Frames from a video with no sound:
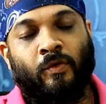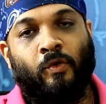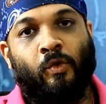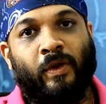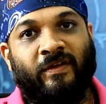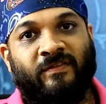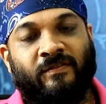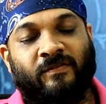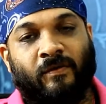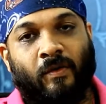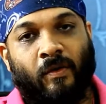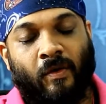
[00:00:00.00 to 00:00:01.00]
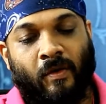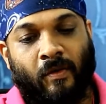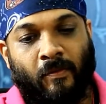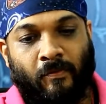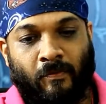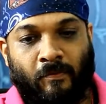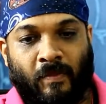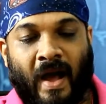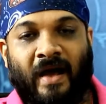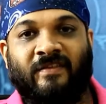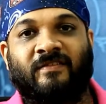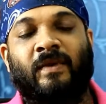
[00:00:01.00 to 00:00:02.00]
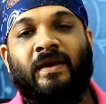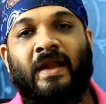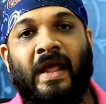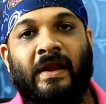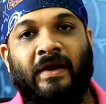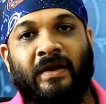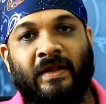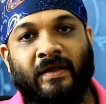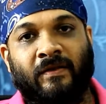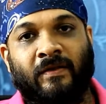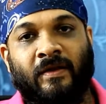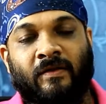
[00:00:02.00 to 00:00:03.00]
who is Mars mentality